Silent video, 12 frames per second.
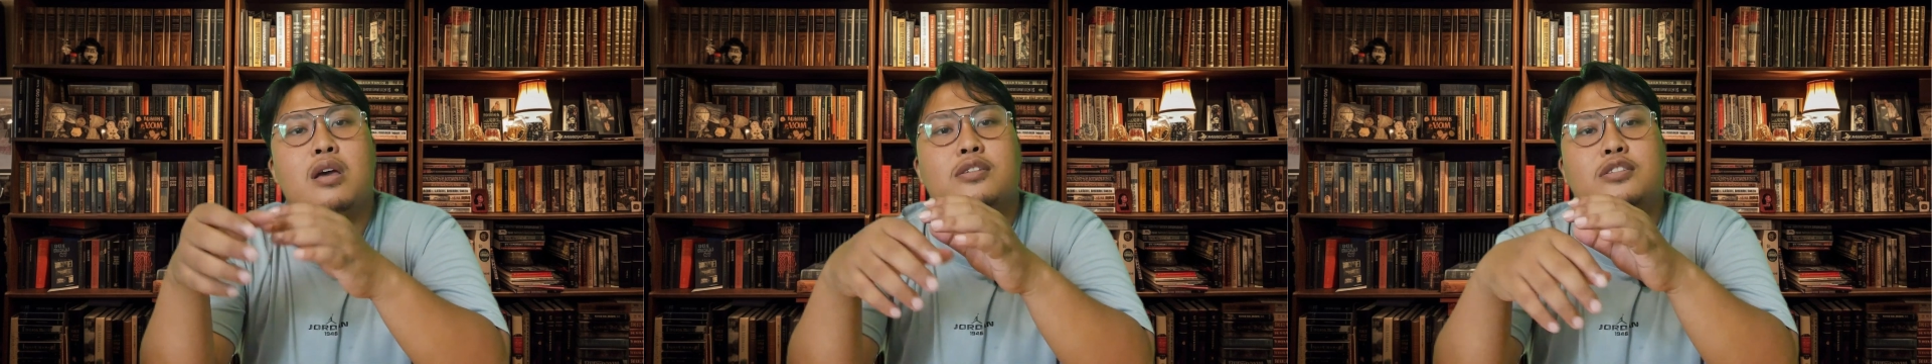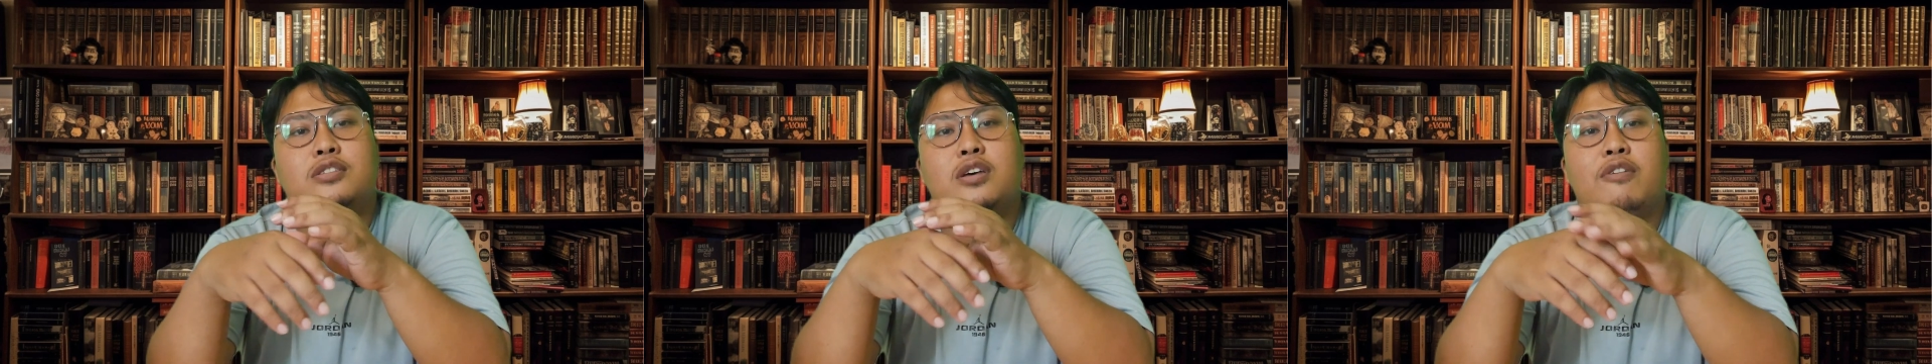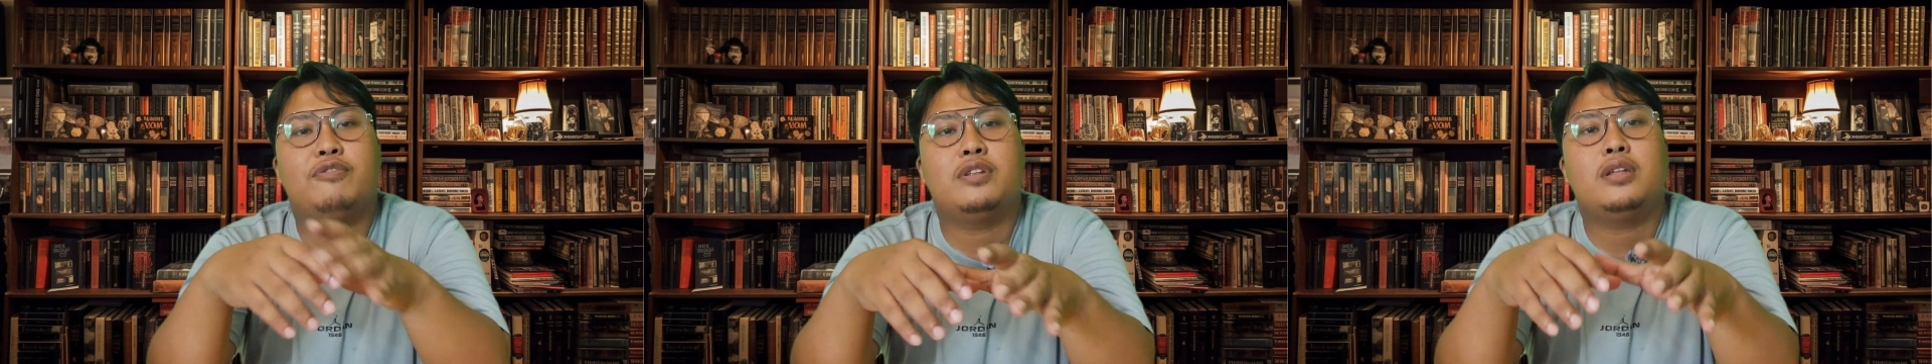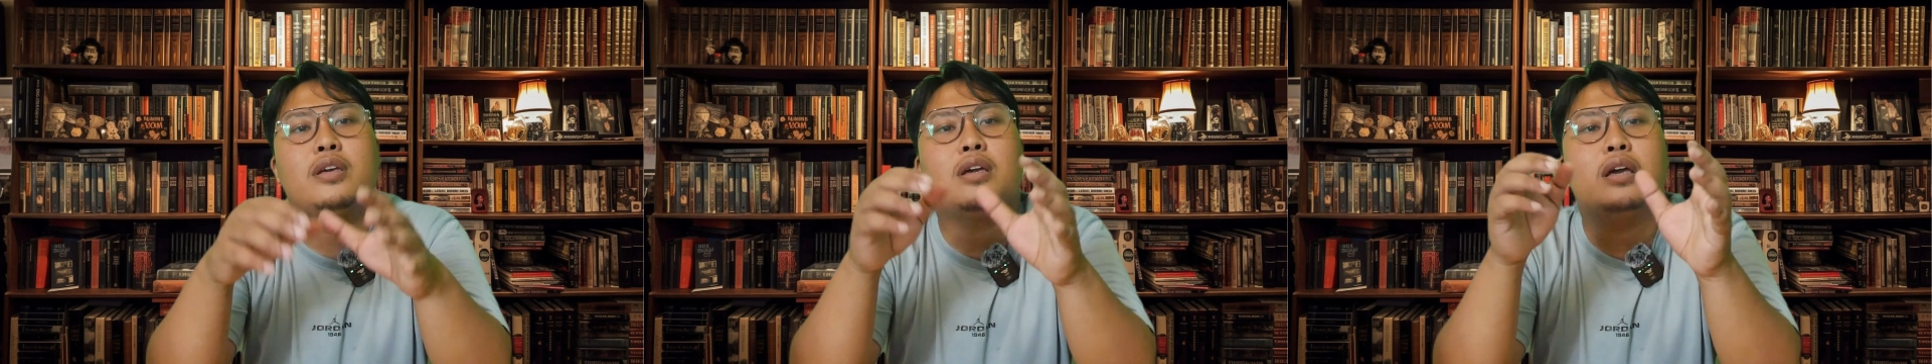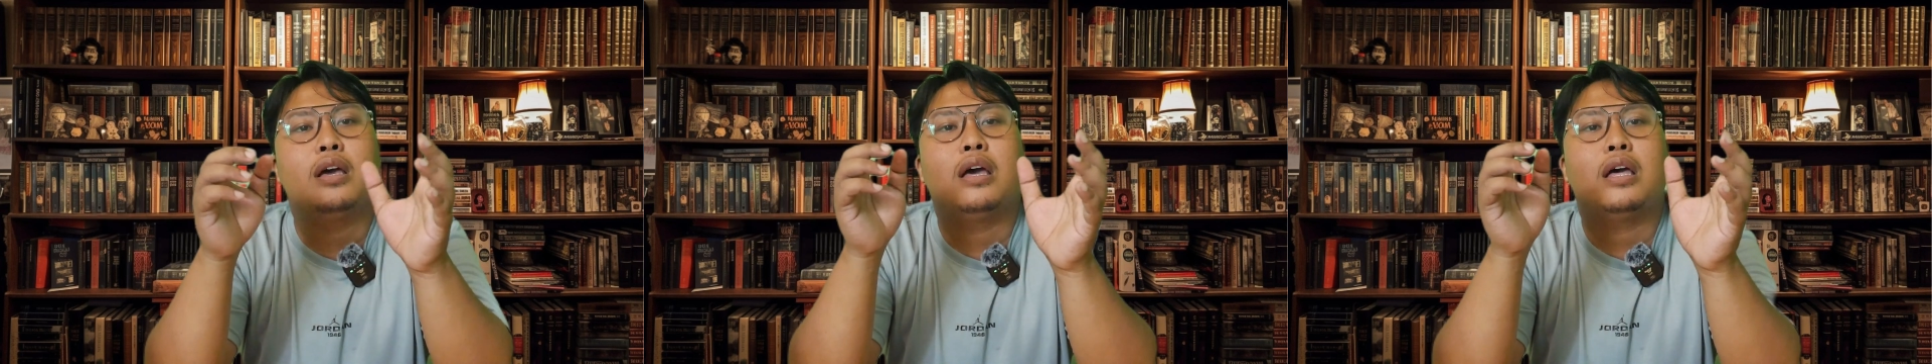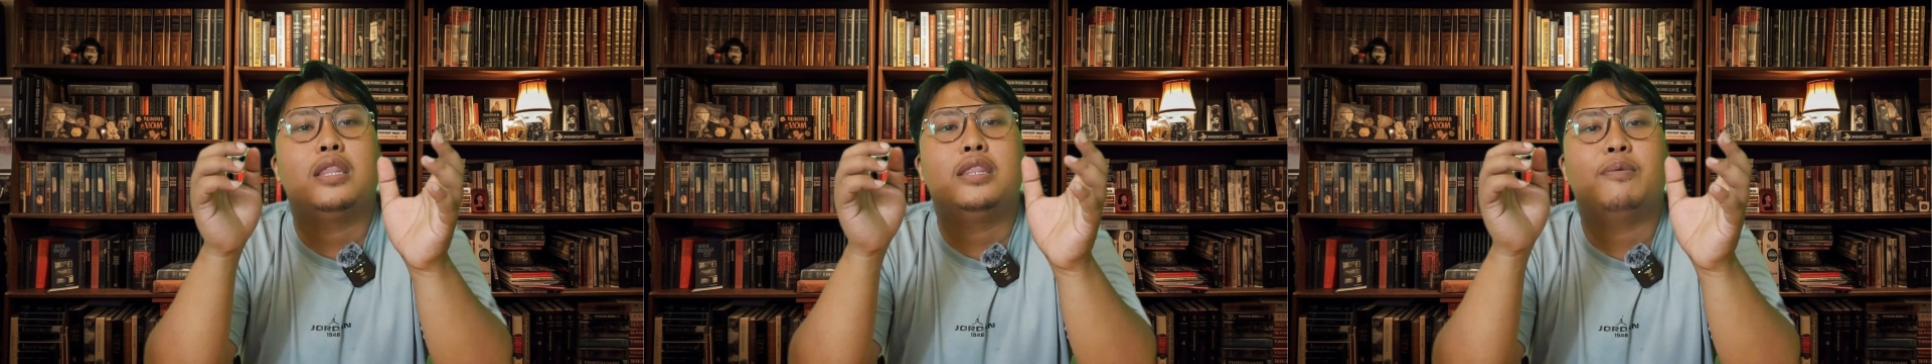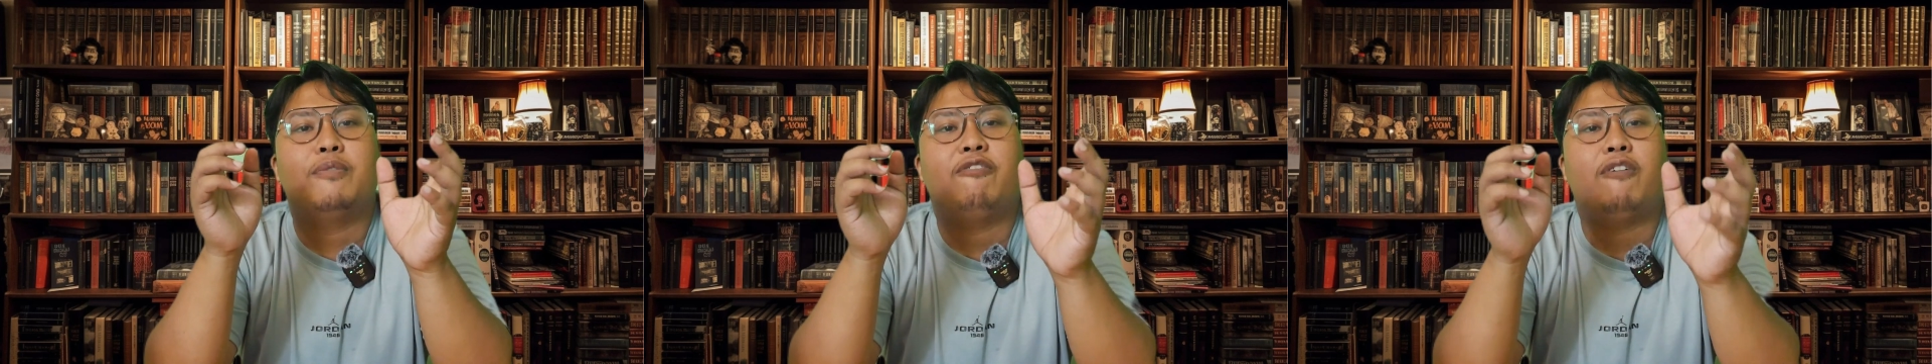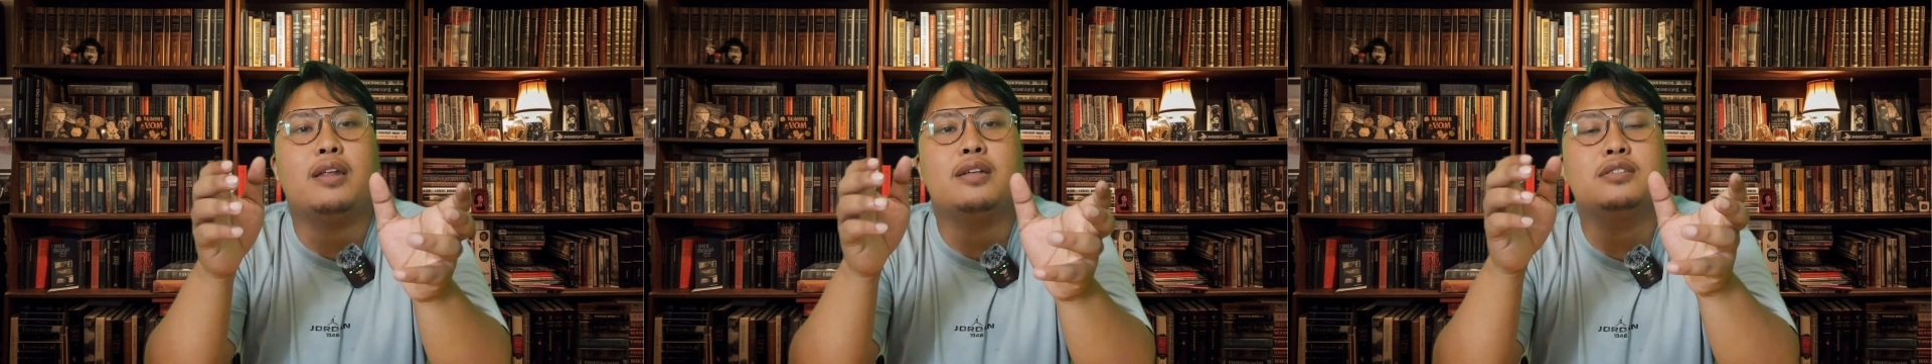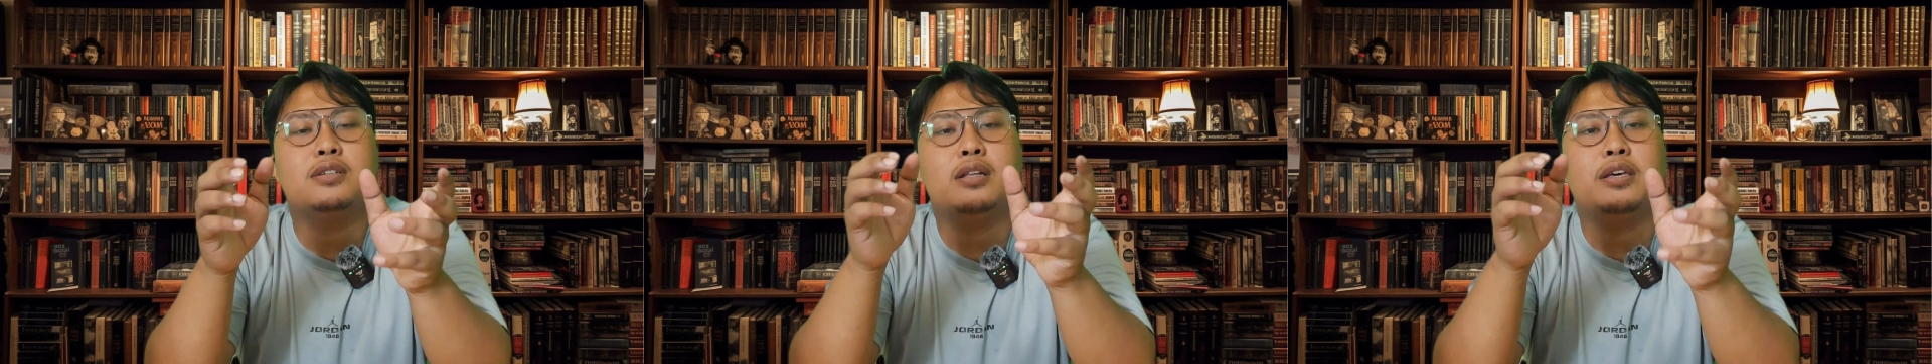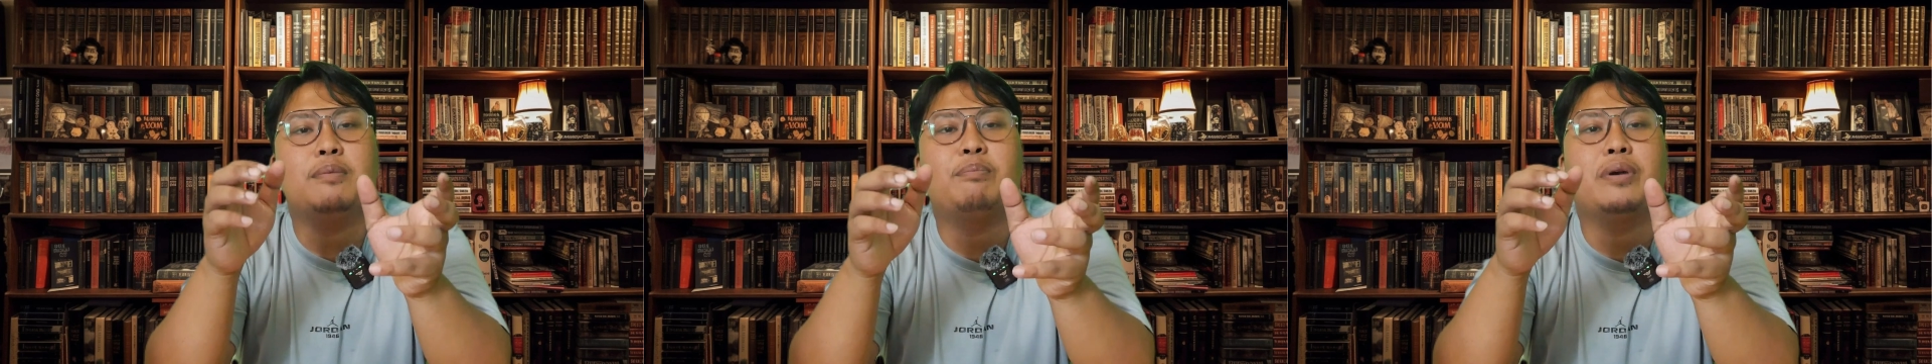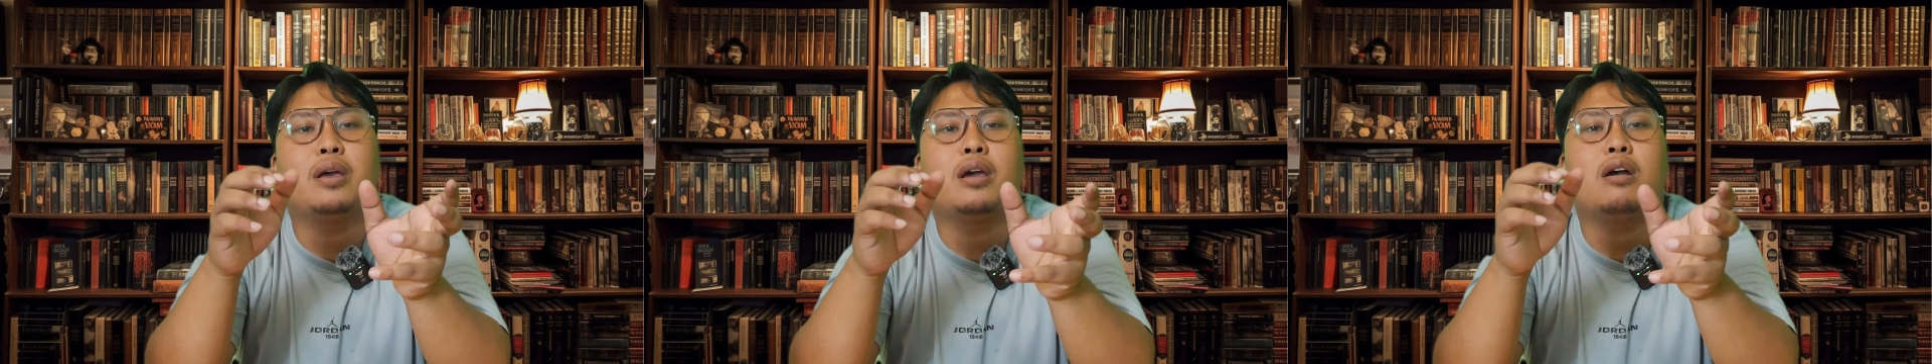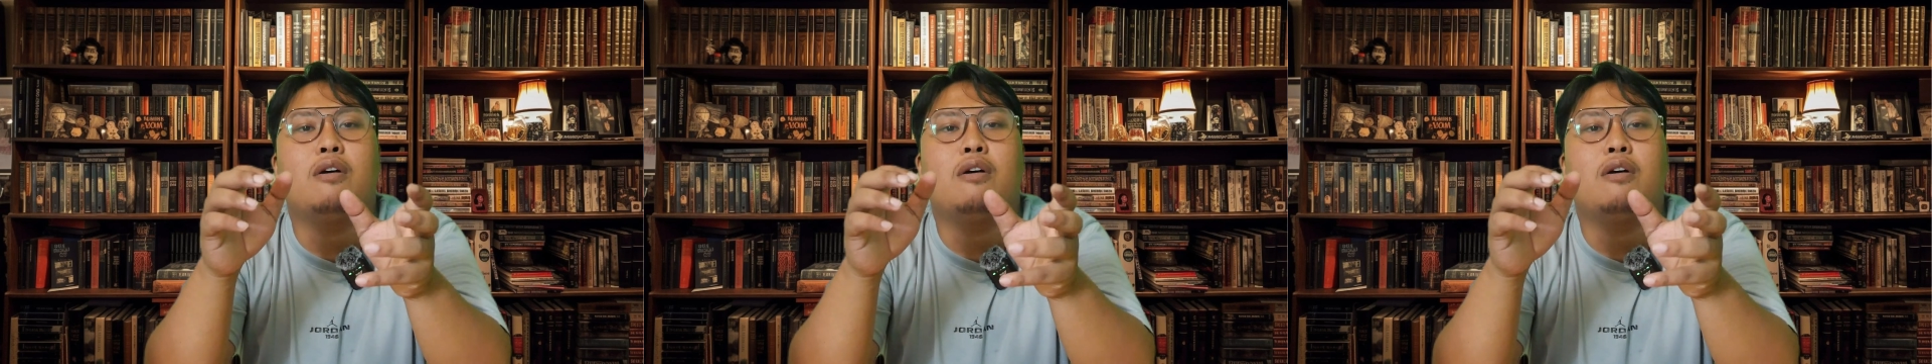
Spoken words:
softening the financial impact